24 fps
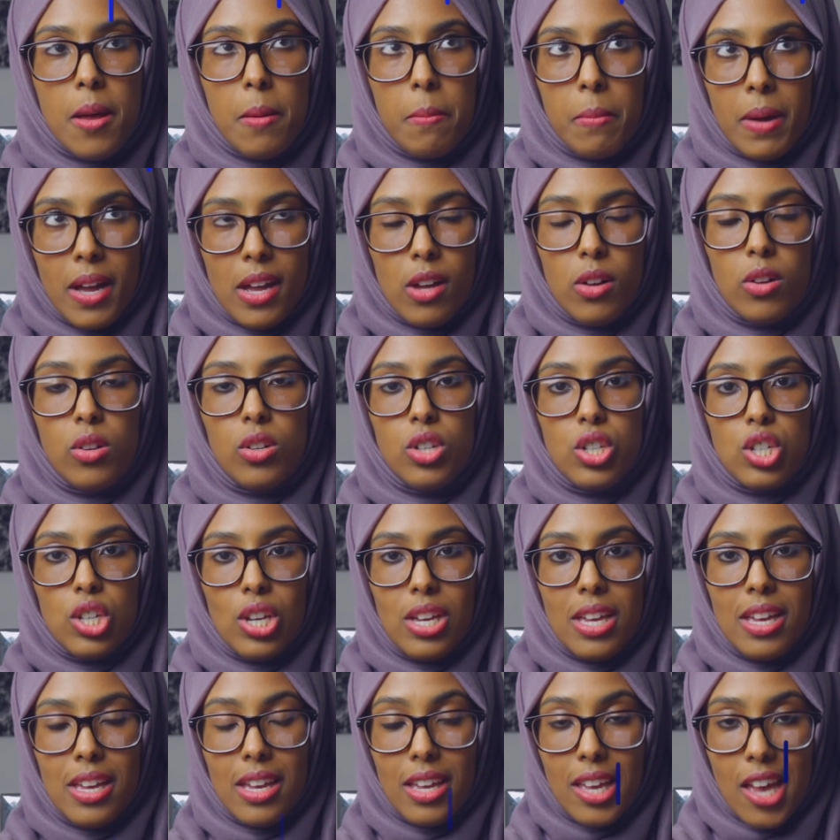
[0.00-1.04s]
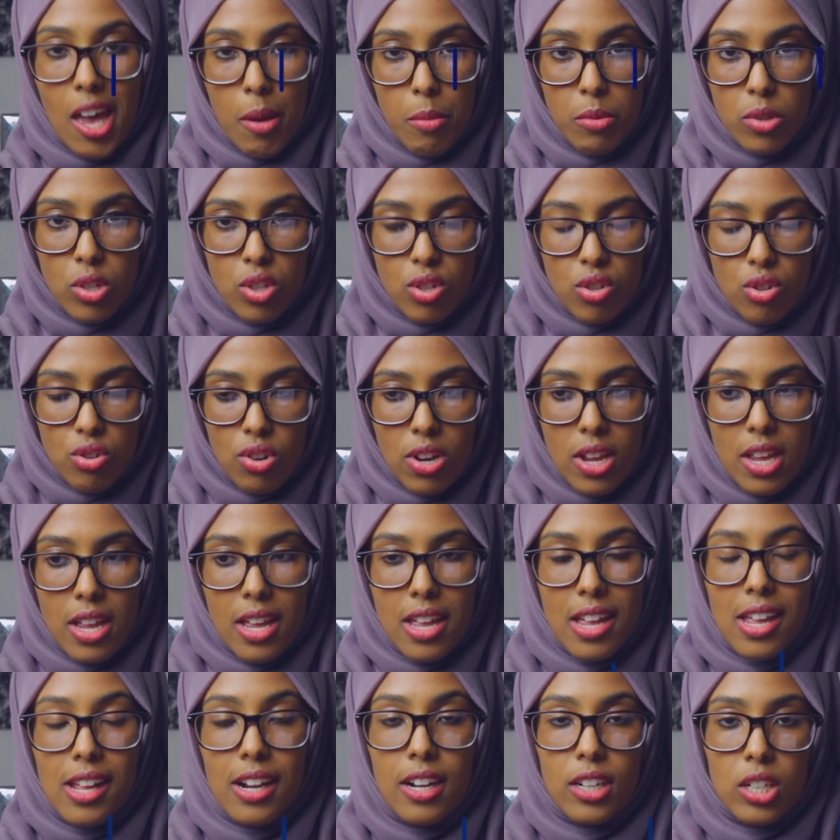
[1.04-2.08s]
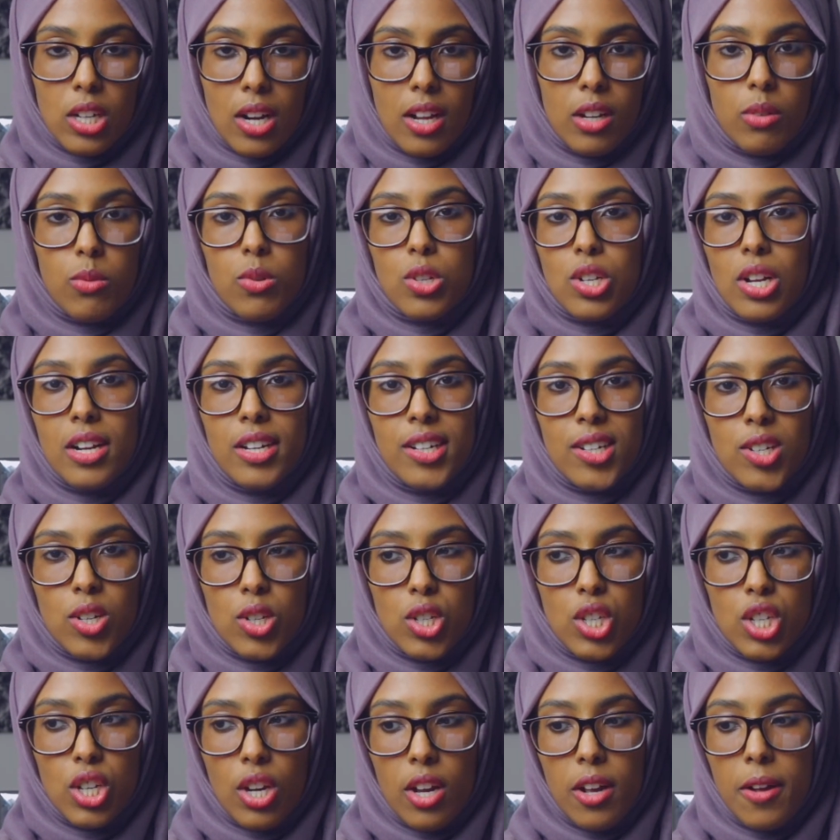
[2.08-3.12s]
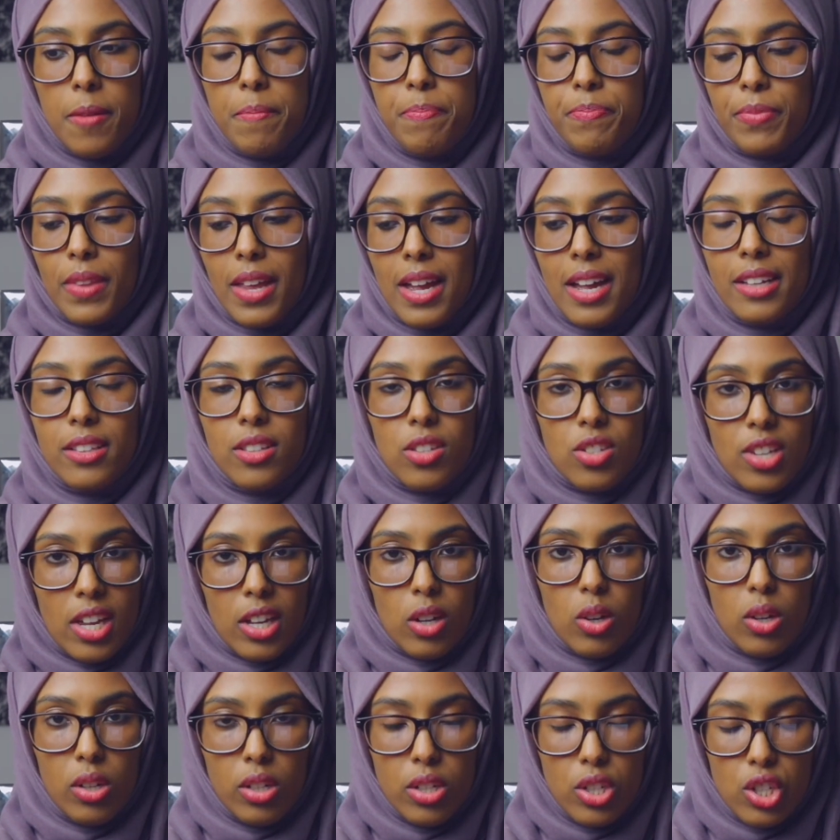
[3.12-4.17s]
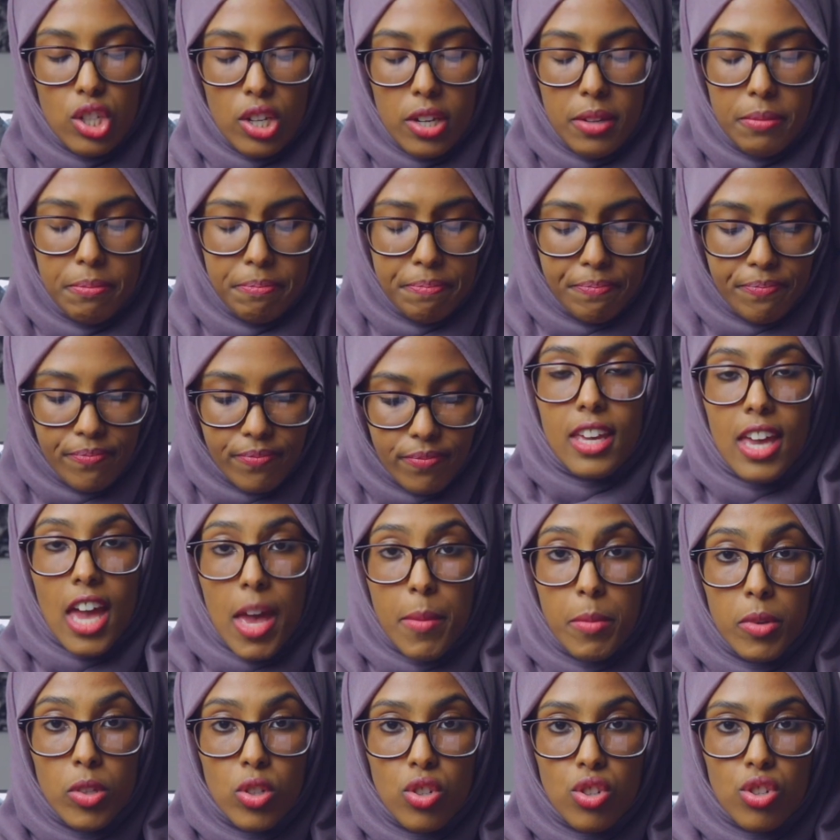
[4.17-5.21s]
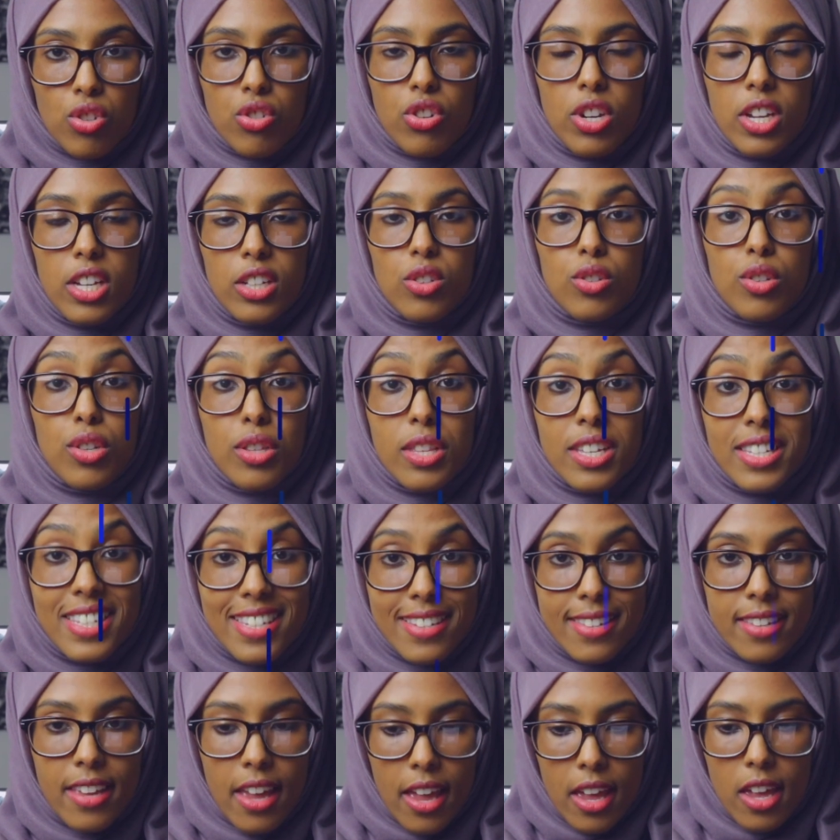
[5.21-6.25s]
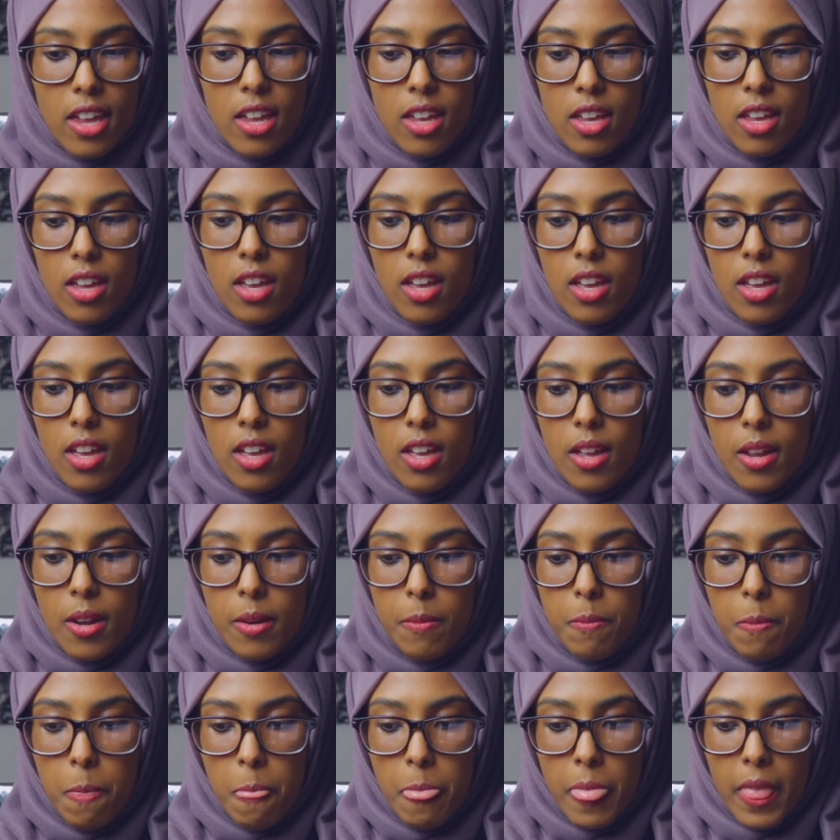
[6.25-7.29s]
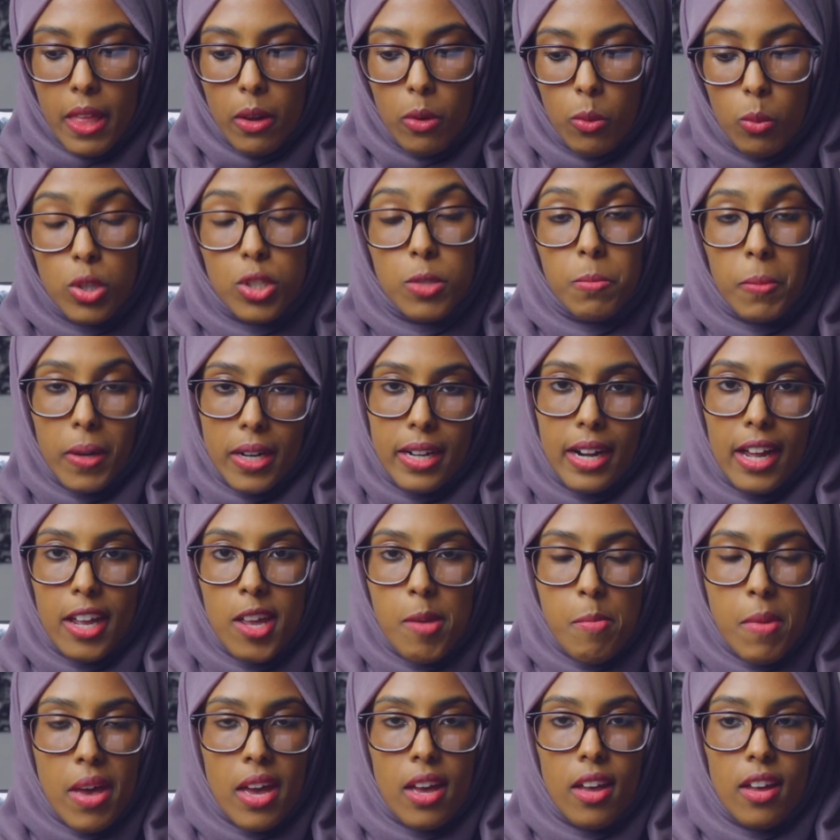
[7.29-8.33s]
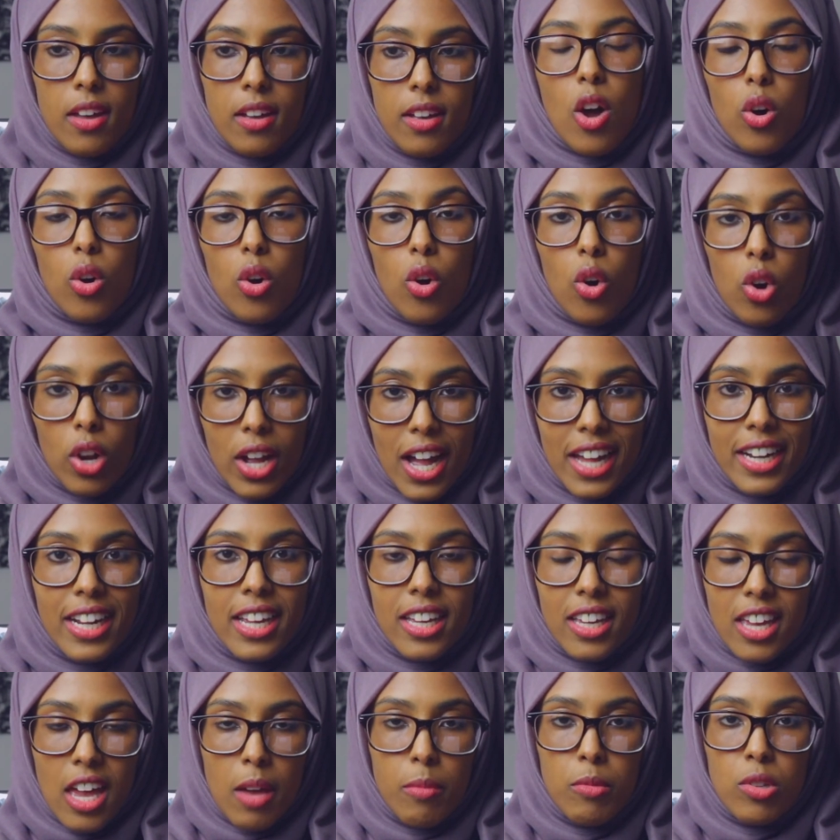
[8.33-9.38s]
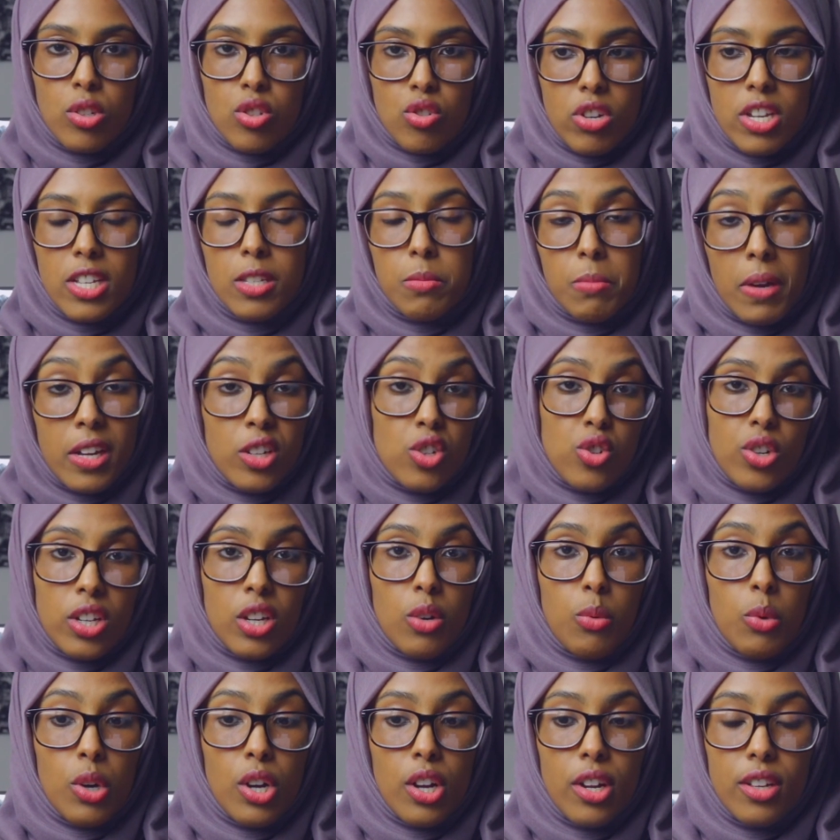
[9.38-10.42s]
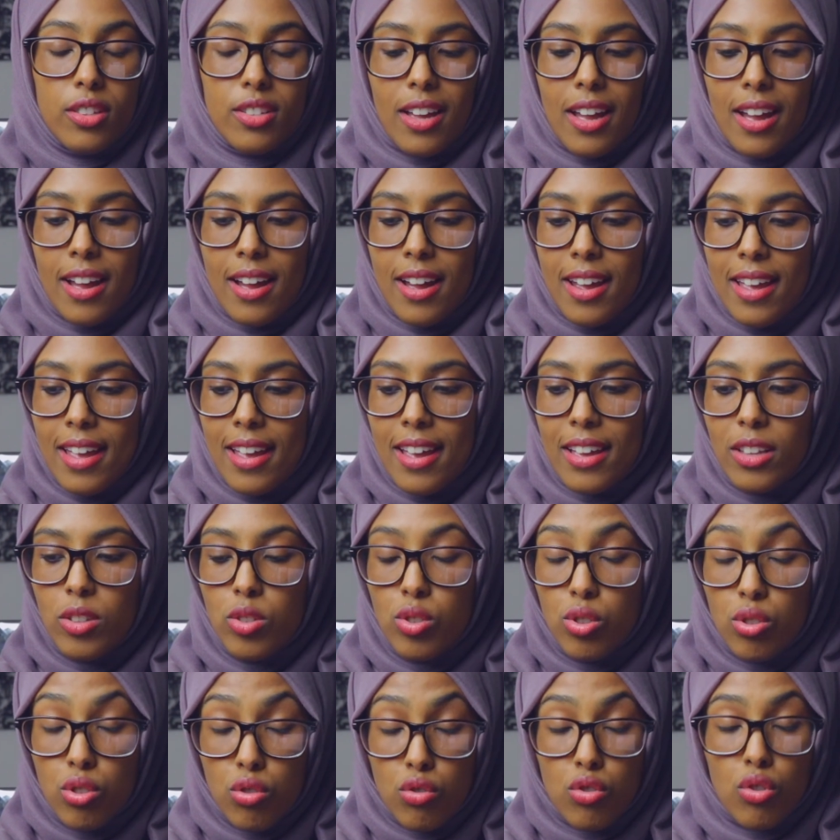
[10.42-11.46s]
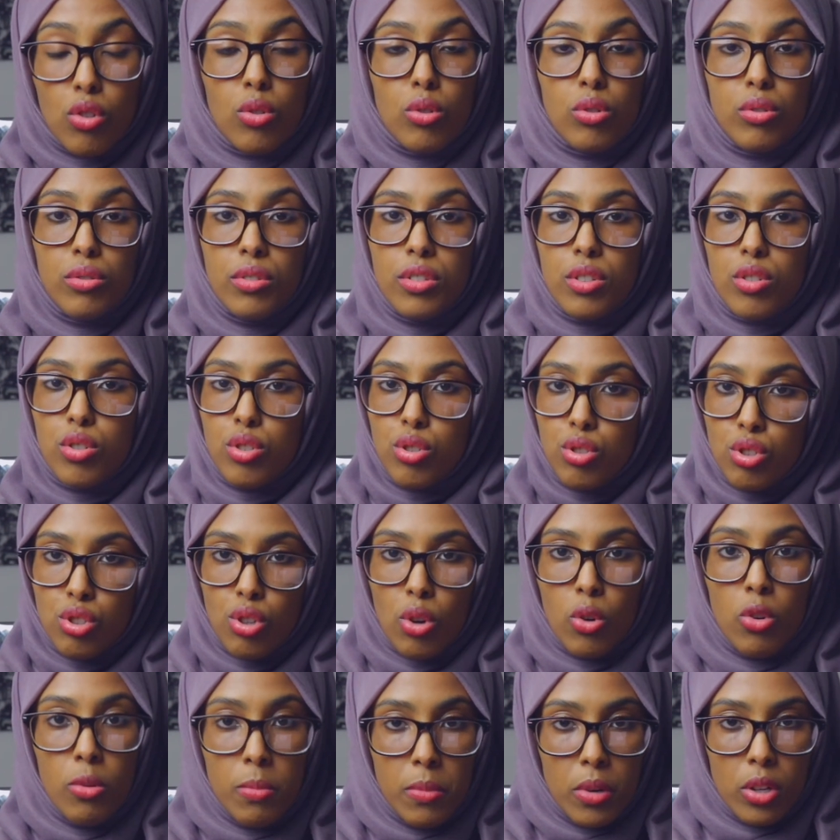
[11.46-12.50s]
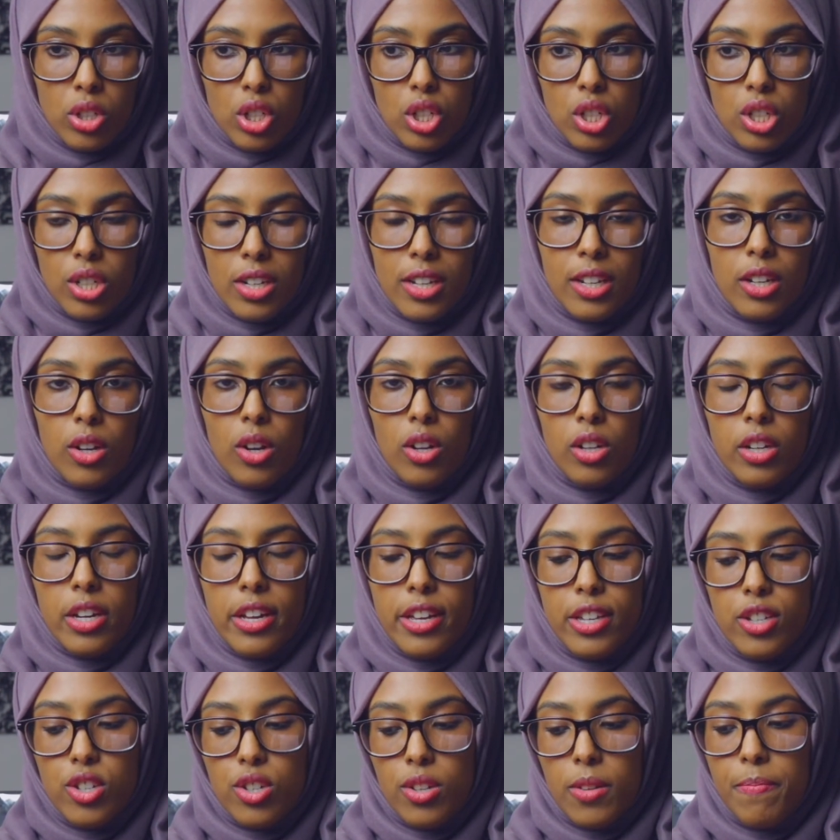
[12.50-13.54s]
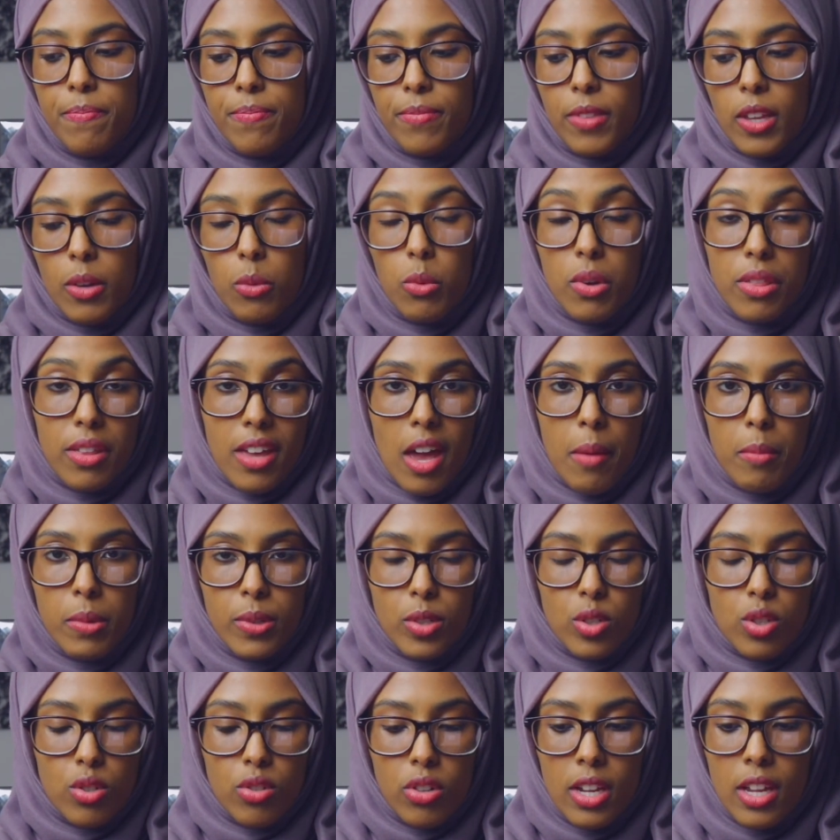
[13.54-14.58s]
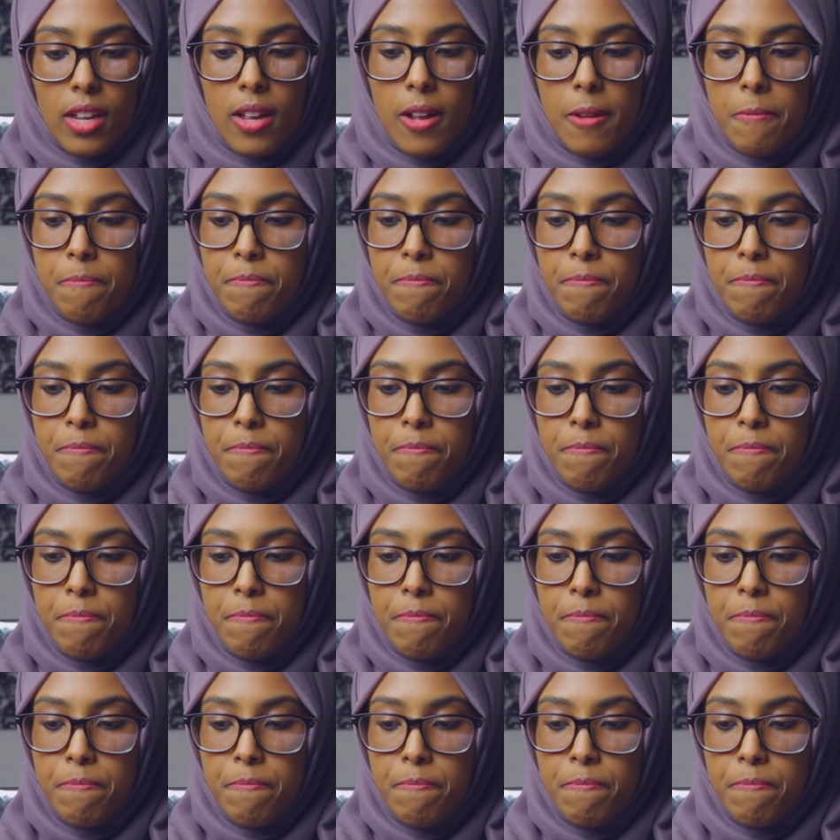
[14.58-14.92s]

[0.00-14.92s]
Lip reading: biology, chemistry, English language and literature, and psychology. Chemistry to this day was my nightmare. Organic chemistry is my trigger word. I struggled so much in college with chemistry.